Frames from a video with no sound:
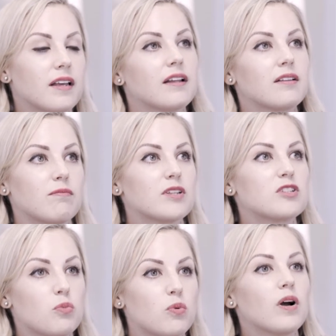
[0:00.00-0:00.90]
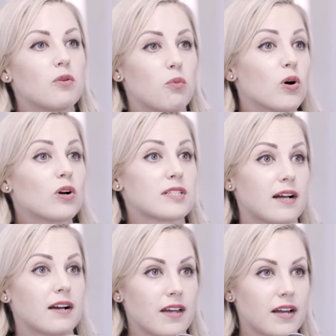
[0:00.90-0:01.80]
it works
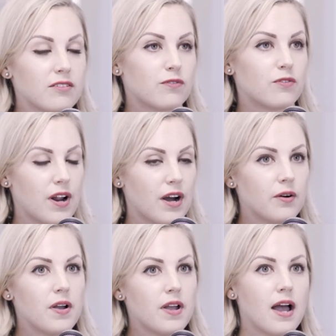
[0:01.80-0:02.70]
like that for now.